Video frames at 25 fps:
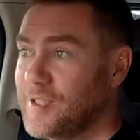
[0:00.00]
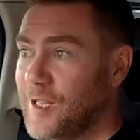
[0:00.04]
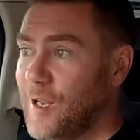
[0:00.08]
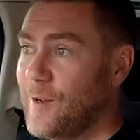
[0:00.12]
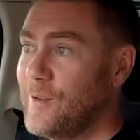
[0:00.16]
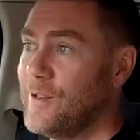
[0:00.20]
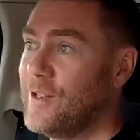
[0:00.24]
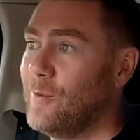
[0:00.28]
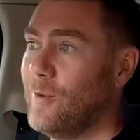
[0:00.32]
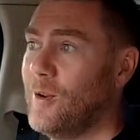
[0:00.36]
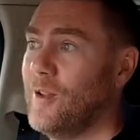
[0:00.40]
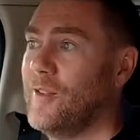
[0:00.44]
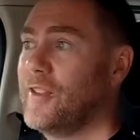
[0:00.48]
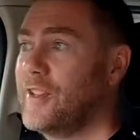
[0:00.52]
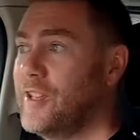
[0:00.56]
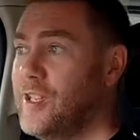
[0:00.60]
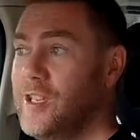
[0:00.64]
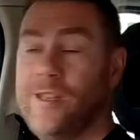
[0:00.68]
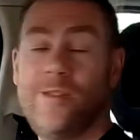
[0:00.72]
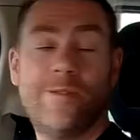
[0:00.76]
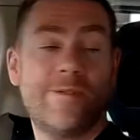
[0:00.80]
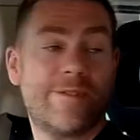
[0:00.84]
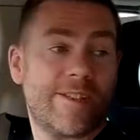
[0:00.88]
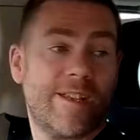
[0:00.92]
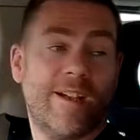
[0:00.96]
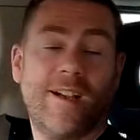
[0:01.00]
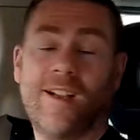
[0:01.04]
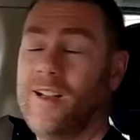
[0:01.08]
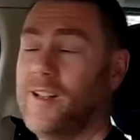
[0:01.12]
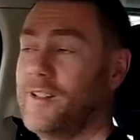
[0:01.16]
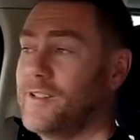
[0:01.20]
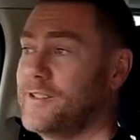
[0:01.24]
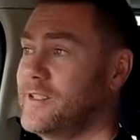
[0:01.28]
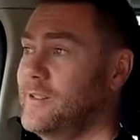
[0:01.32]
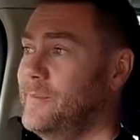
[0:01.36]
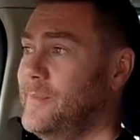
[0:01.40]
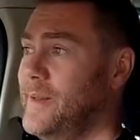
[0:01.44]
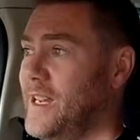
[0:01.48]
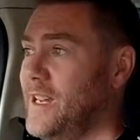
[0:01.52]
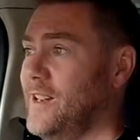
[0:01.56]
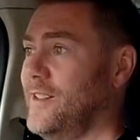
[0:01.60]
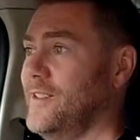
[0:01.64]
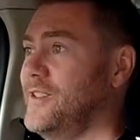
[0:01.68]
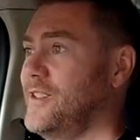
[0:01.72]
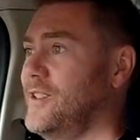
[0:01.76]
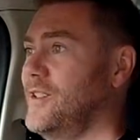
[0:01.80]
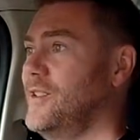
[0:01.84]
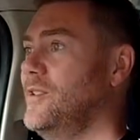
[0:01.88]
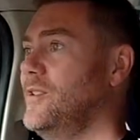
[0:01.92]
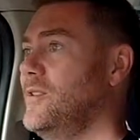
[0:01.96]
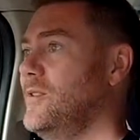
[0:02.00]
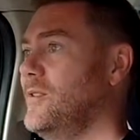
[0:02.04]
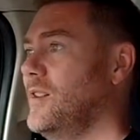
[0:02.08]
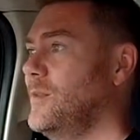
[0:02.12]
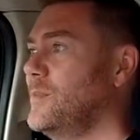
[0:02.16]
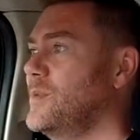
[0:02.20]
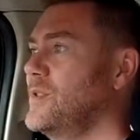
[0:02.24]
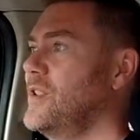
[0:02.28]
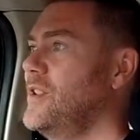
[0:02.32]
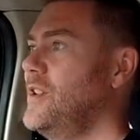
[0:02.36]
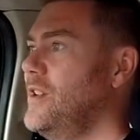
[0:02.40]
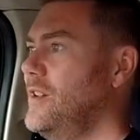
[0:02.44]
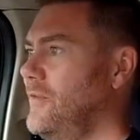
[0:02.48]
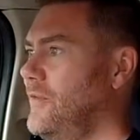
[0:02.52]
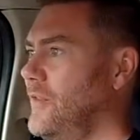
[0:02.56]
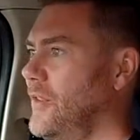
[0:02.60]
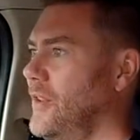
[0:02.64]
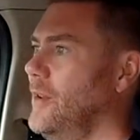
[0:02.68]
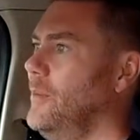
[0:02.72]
I don't know what the cues are to be able to observe